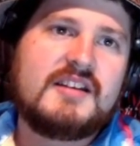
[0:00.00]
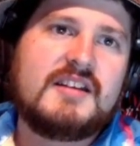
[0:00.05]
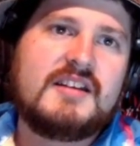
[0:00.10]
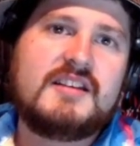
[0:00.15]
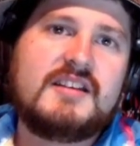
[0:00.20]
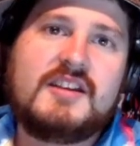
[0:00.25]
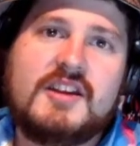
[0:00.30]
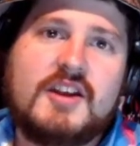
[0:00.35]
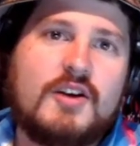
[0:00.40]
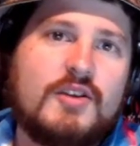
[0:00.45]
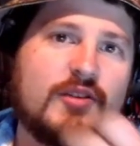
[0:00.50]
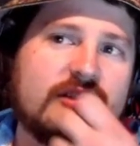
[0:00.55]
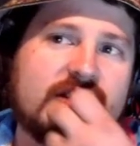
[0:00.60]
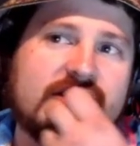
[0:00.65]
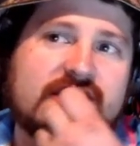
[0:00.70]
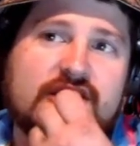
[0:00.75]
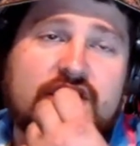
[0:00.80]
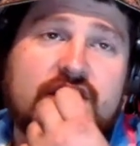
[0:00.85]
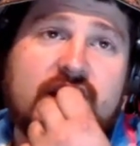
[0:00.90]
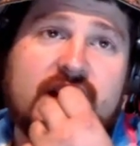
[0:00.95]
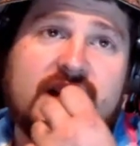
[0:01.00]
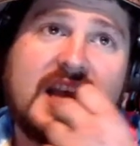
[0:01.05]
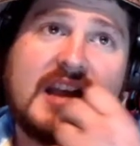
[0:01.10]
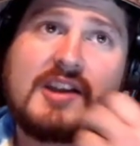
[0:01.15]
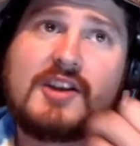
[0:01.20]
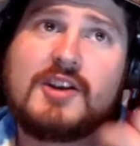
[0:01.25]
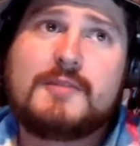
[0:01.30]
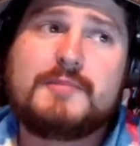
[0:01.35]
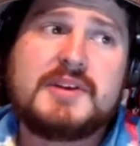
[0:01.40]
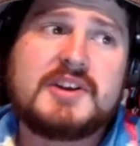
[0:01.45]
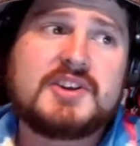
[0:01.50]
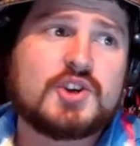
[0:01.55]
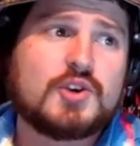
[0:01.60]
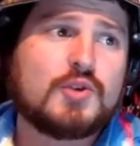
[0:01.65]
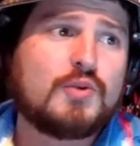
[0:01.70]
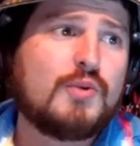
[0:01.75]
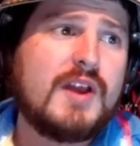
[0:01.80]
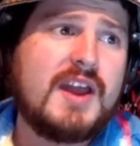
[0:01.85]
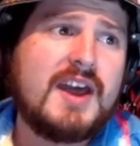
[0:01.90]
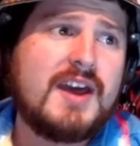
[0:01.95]
you know, there's shit that could be
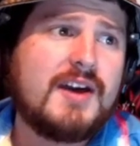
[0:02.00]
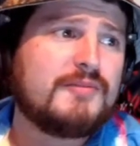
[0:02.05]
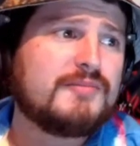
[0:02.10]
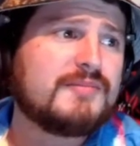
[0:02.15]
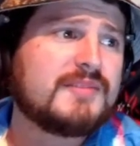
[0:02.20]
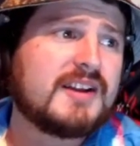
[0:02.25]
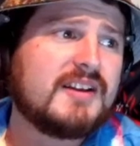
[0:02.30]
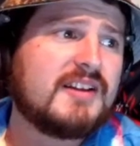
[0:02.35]
trimmed.